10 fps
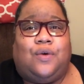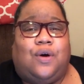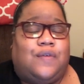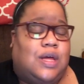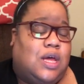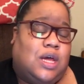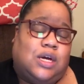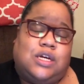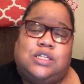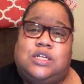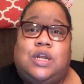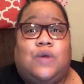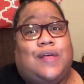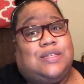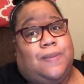off because you
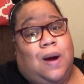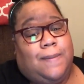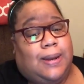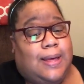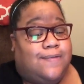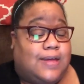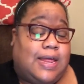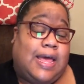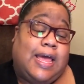know that's apartment living